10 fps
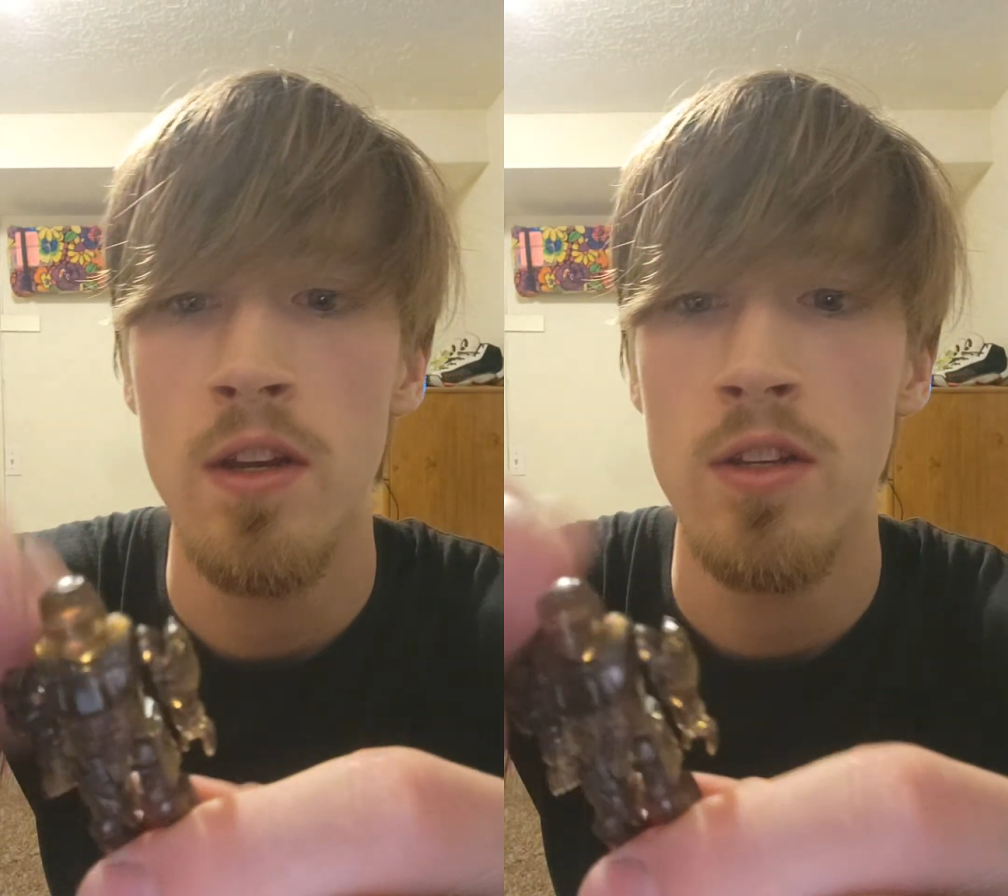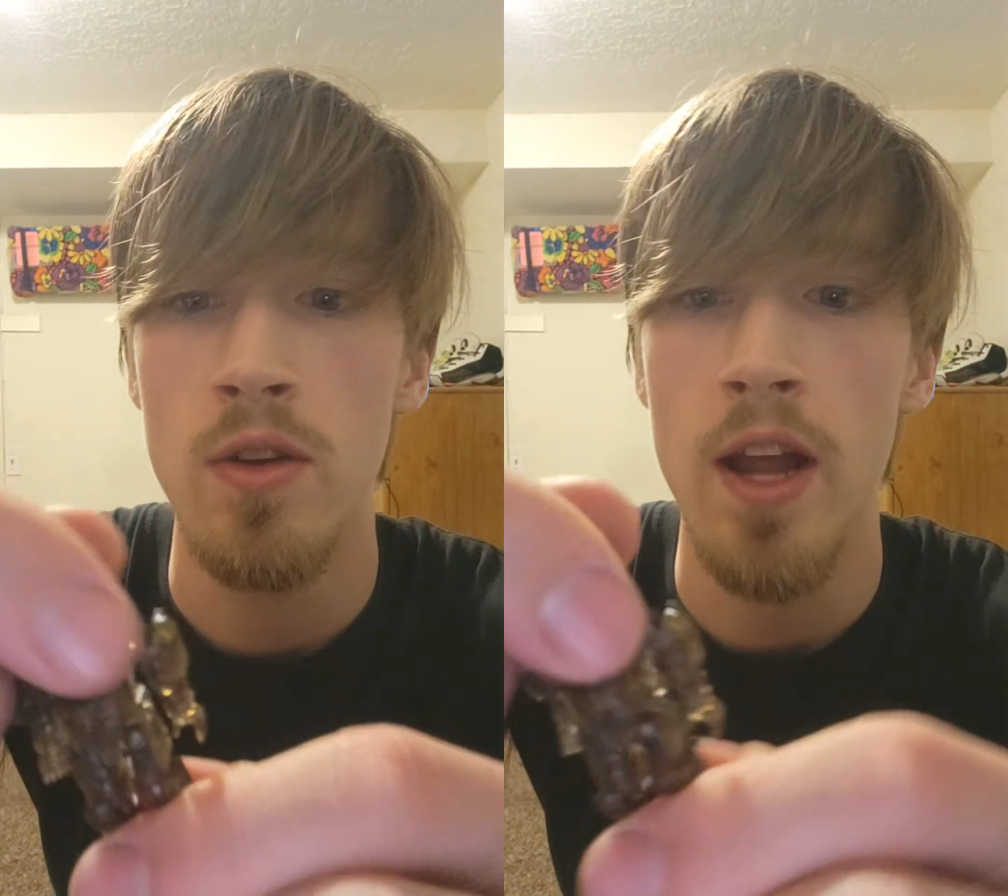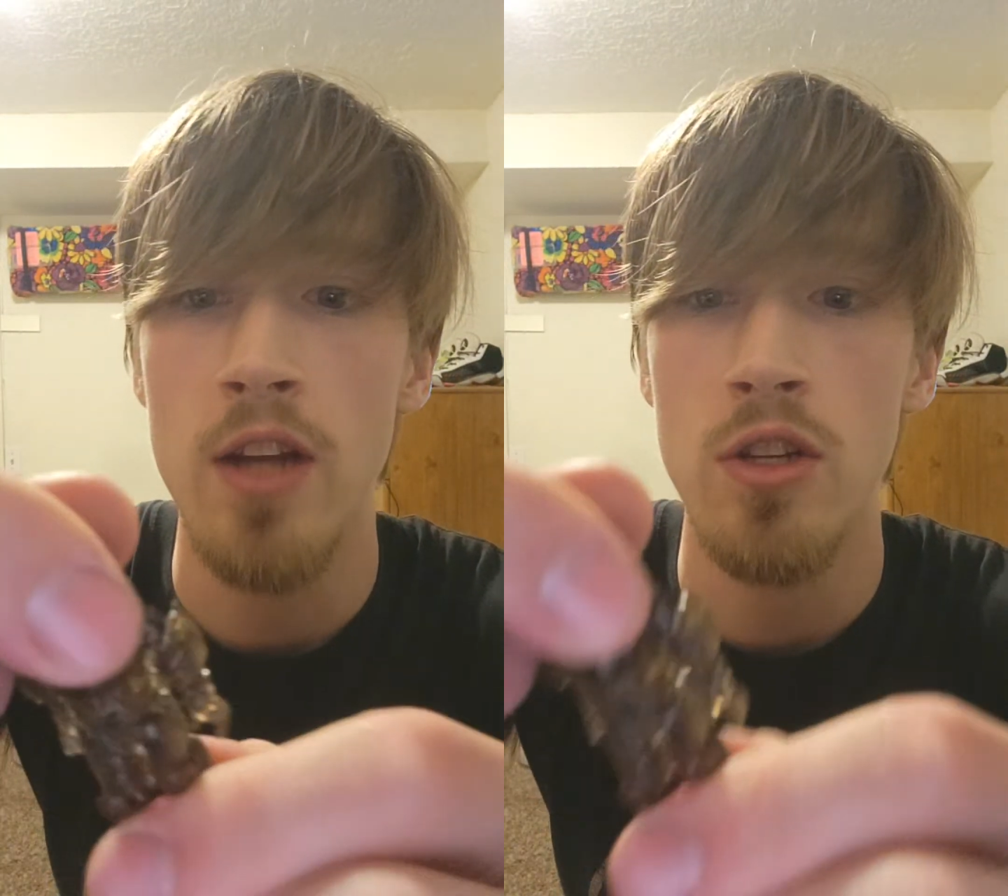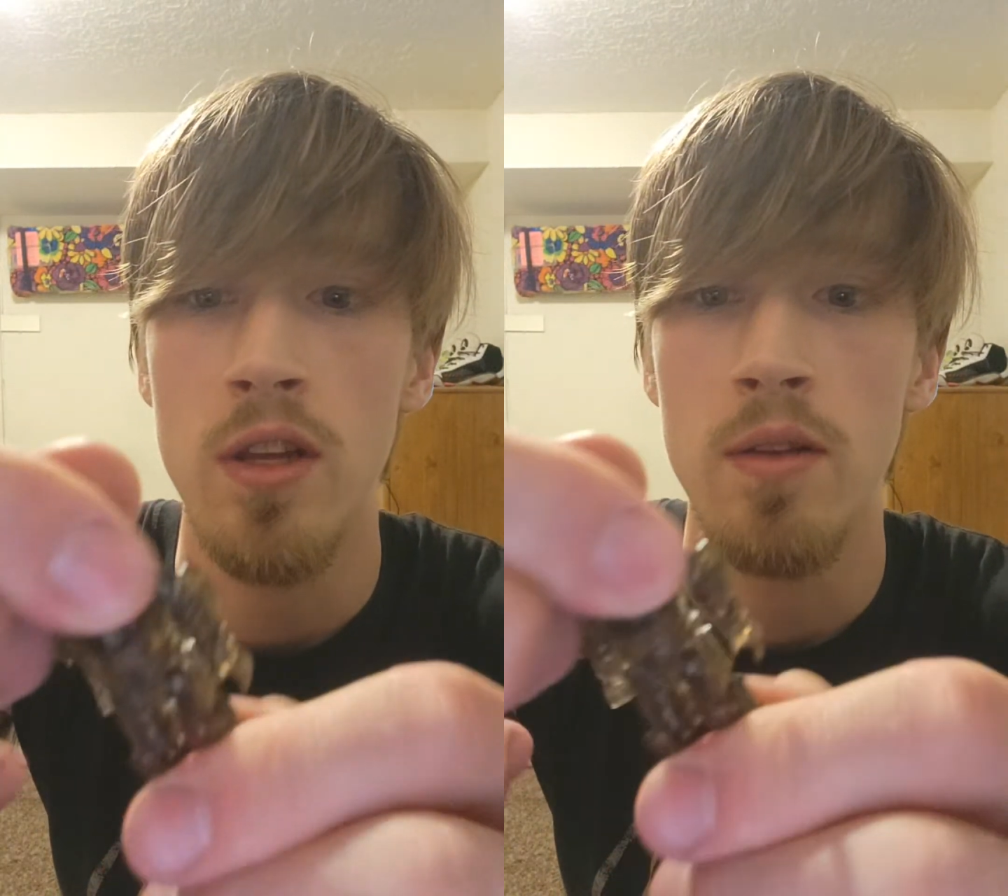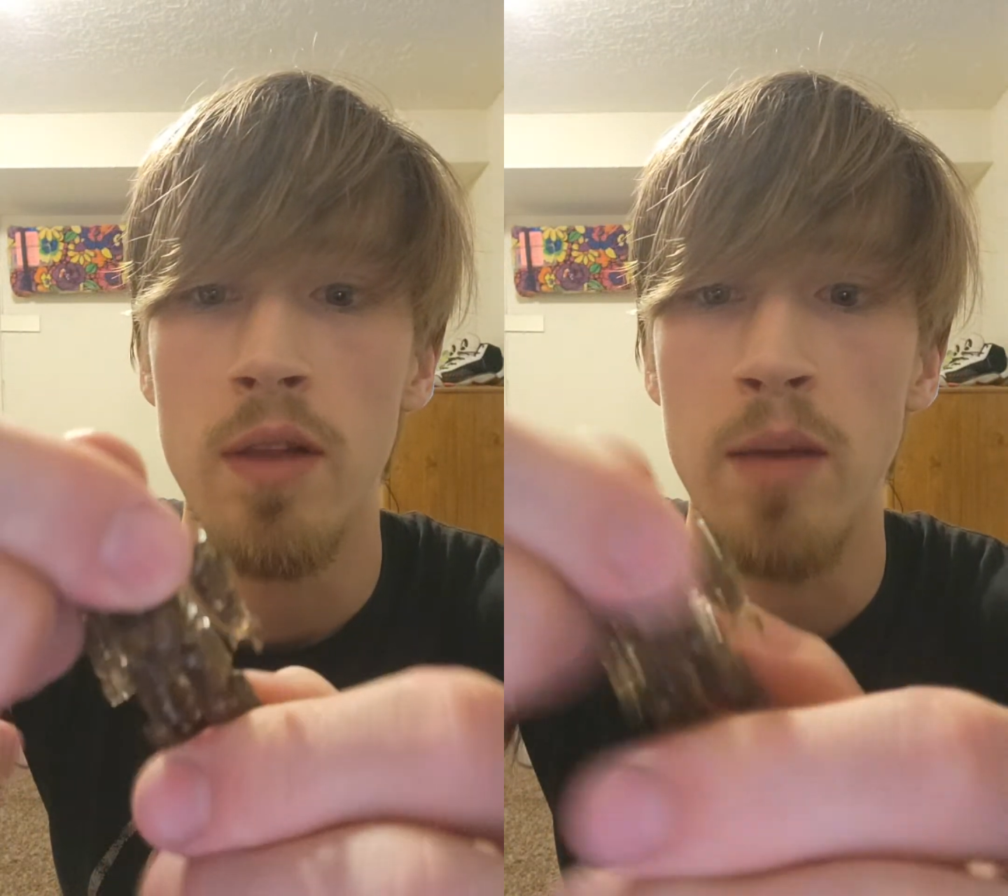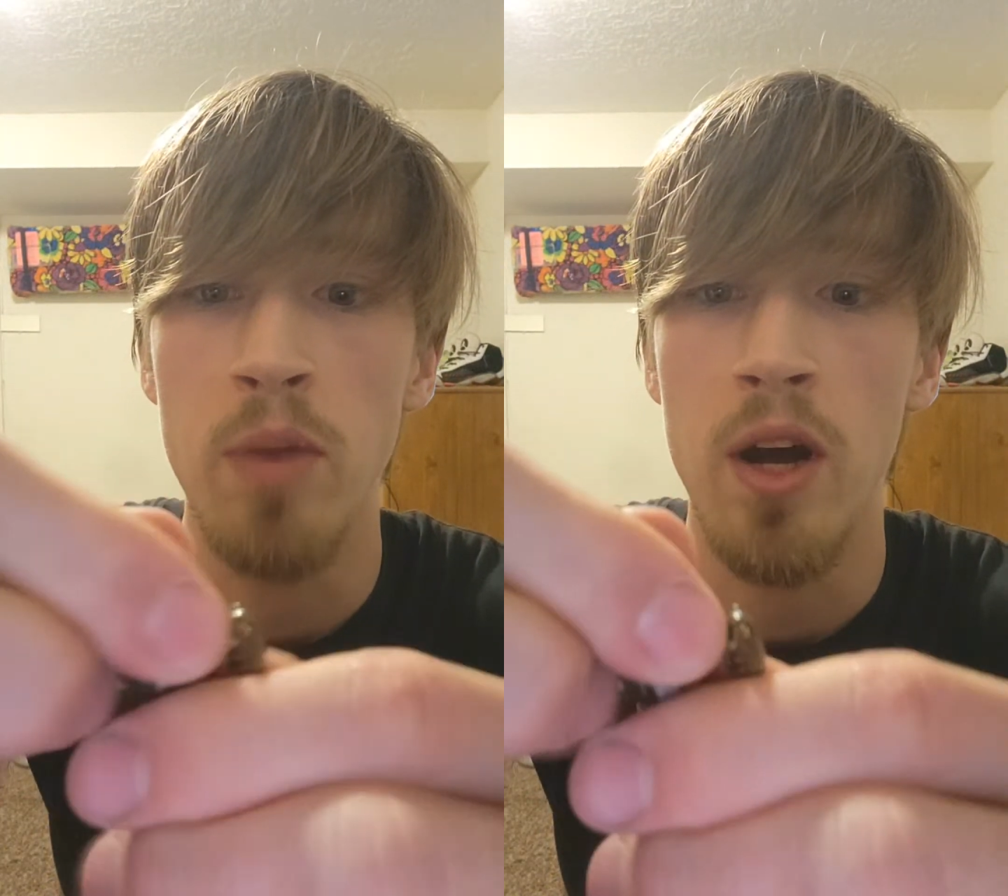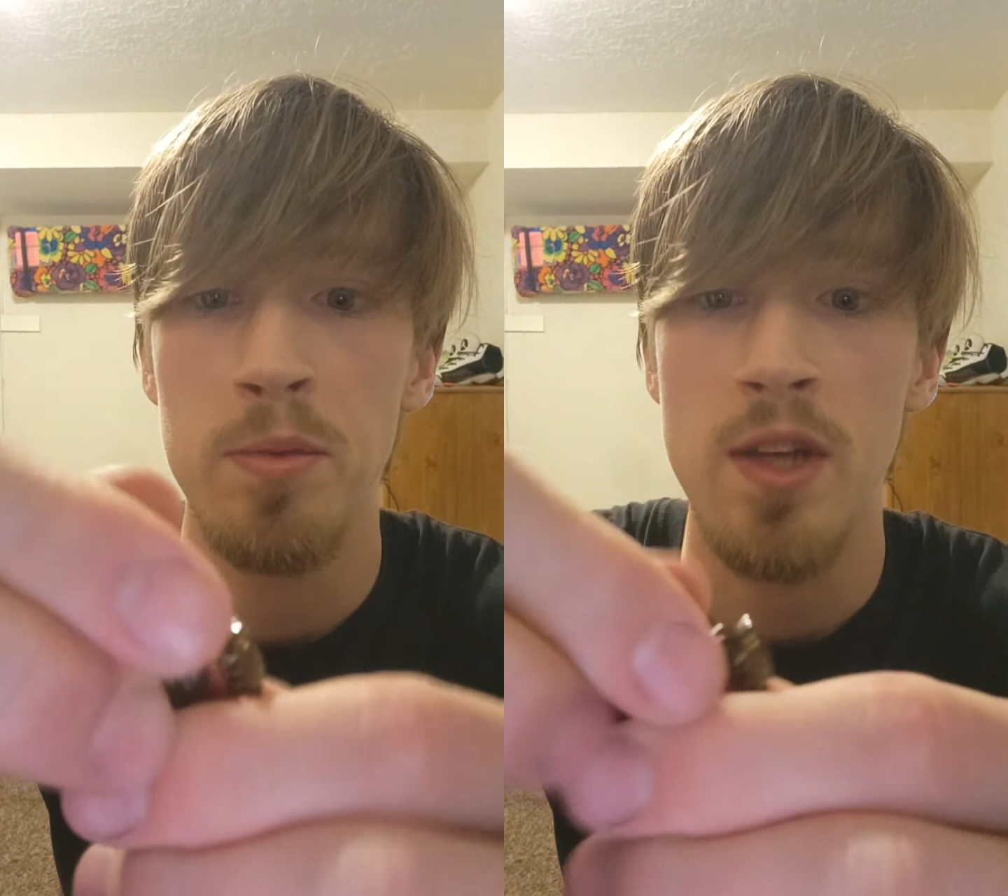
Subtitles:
So it actually like pops